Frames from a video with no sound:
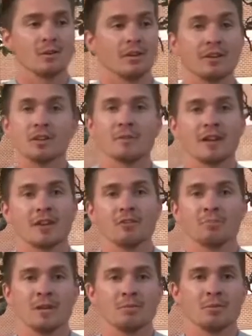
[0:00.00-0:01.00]
learning about
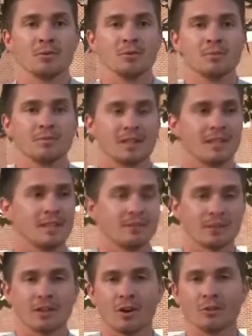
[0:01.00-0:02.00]
other people and
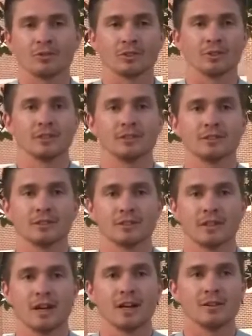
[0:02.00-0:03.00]
different cultures
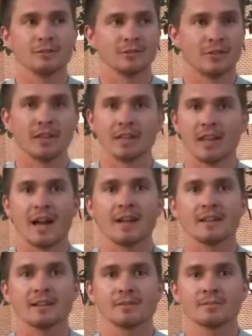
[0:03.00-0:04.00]
uh, was very
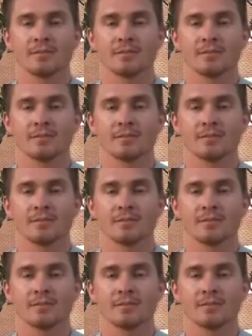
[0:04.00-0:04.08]
enlightening.